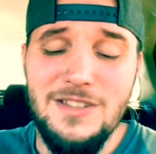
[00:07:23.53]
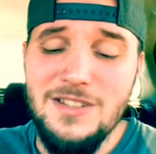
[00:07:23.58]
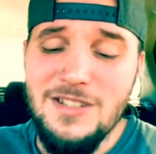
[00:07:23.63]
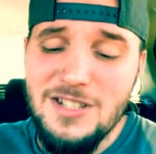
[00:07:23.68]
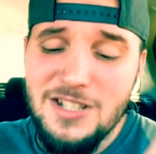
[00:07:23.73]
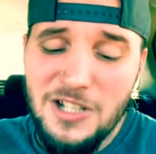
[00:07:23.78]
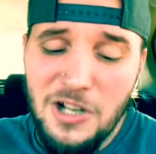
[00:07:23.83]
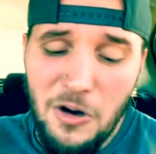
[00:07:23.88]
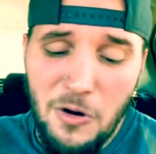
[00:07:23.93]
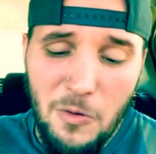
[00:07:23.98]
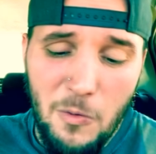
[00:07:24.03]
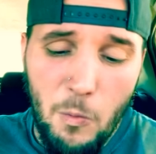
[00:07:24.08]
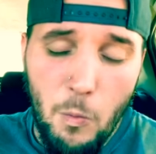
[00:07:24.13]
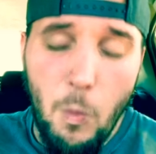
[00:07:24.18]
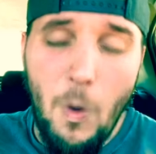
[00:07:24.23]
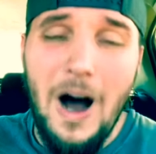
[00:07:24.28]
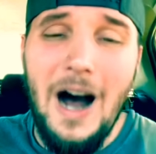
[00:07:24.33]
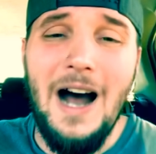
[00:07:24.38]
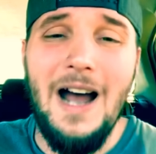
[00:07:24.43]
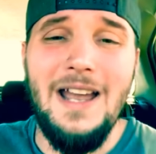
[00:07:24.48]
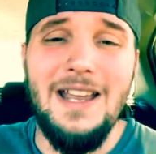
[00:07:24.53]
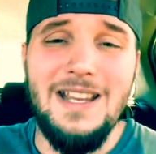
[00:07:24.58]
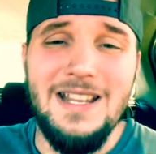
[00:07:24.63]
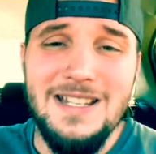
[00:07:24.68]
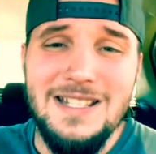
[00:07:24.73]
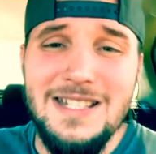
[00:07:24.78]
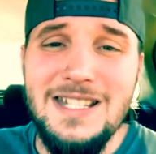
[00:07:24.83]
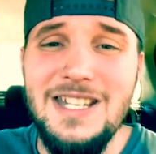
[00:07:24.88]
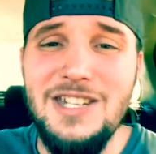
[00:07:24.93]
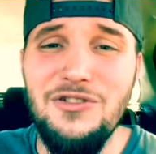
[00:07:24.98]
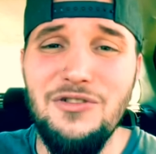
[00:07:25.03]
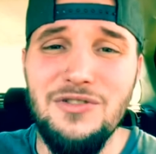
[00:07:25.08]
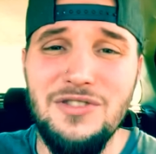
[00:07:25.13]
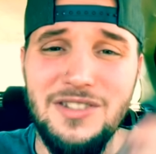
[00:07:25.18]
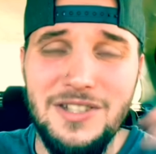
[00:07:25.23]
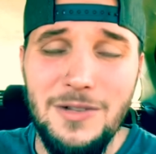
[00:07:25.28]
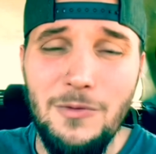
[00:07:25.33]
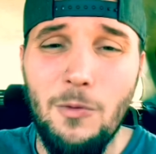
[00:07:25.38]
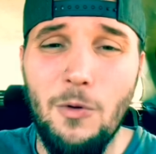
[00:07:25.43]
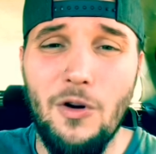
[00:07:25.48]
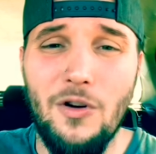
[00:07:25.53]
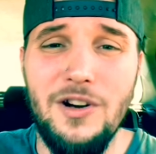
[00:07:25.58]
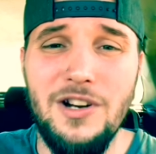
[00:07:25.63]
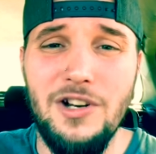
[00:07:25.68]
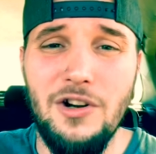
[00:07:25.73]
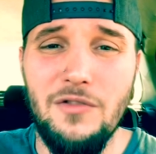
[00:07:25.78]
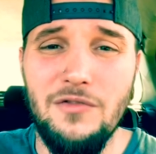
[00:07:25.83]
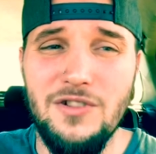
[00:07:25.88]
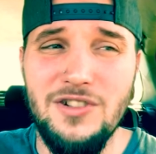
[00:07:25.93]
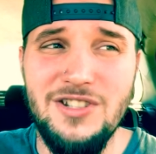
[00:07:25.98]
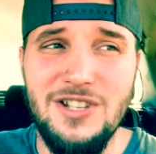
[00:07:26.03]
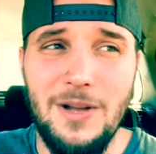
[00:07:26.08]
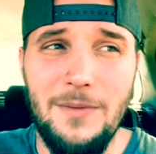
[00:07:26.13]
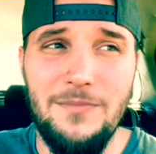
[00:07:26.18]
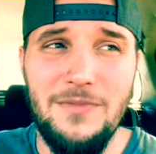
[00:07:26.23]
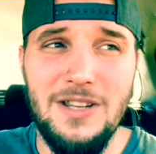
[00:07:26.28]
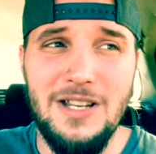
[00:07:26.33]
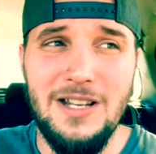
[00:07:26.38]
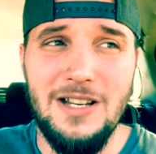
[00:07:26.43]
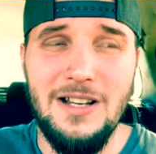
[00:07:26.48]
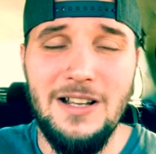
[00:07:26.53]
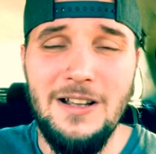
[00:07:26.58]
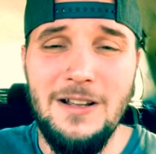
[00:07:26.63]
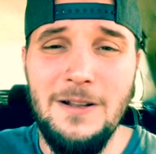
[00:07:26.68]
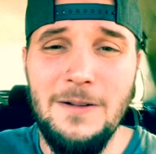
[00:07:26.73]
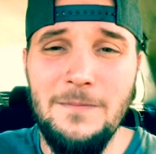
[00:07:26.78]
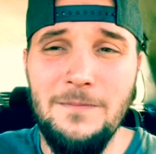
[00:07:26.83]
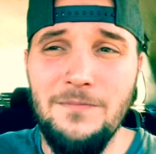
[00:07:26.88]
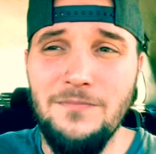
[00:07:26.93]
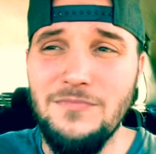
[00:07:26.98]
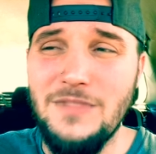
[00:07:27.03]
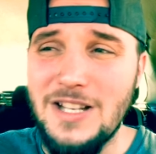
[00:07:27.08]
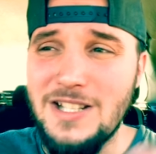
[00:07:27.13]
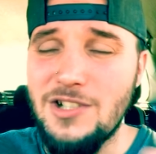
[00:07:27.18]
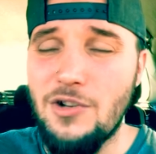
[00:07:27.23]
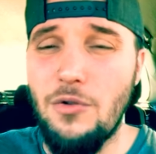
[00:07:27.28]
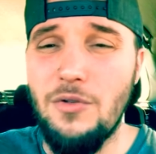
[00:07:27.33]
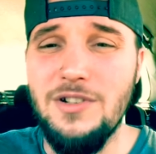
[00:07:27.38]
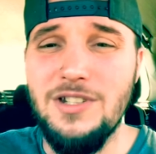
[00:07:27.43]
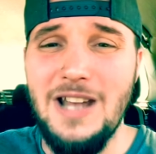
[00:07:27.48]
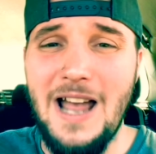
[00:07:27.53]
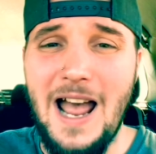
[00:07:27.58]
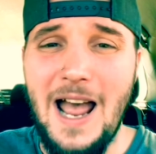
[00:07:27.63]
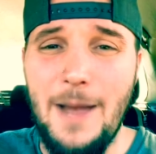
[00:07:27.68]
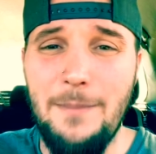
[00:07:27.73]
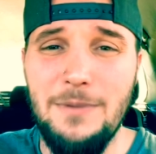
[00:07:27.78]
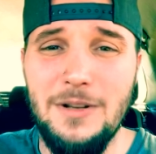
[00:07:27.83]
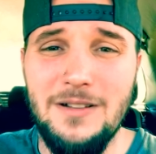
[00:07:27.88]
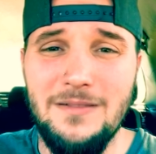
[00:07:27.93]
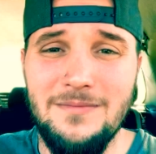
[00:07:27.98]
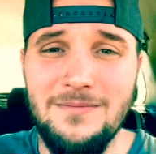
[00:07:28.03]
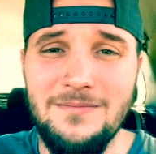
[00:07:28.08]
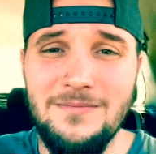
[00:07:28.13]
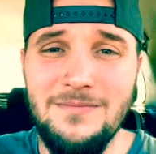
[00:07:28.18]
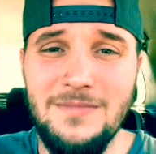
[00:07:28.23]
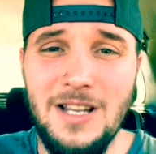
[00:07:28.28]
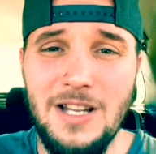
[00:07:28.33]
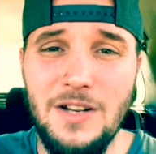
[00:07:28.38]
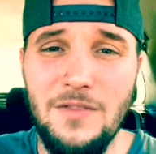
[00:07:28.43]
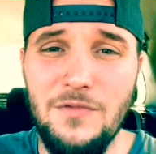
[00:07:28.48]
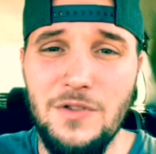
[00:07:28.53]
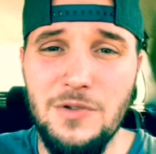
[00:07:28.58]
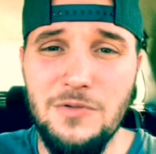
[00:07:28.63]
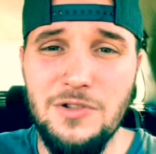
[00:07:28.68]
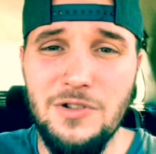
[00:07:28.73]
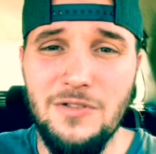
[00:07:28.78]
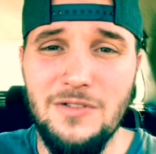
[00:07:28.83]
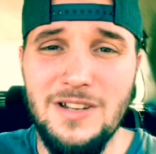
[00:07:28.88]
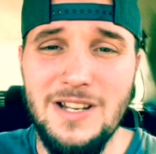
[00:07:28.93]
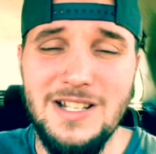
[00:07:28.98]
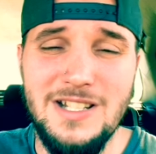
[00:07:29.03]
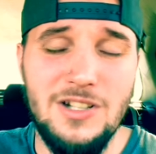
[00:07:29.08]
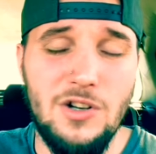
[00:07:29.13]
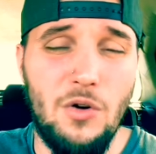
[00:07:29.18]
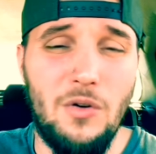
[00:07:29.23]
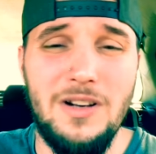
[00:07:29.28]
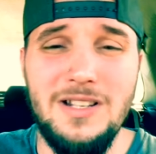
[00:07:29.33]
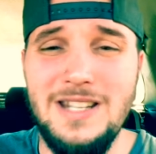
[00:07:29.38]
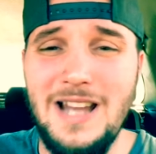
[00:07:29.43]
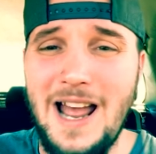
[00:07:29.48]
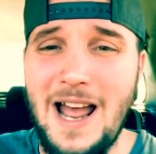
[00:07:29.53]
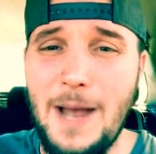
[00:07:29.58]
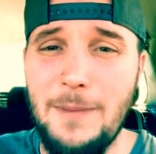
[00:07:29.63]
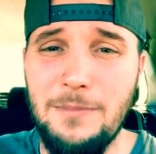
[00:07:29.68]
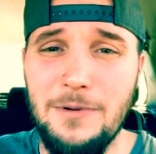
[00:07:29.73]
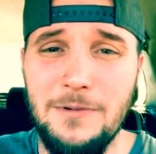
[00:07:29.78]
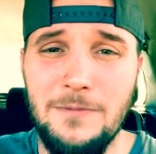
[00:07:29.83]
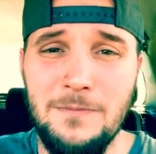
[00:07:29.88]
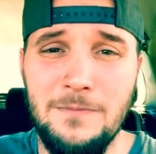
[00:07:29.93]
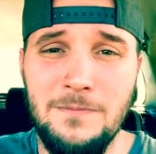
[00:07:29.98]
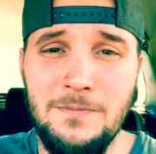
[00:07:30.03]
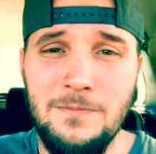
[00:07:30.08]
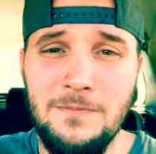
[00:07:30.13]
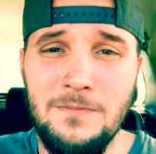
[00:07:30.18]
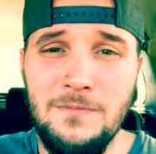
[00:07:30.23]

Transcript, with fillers: So, why continuously worry over something that's going to happen in the future? It's going to happen.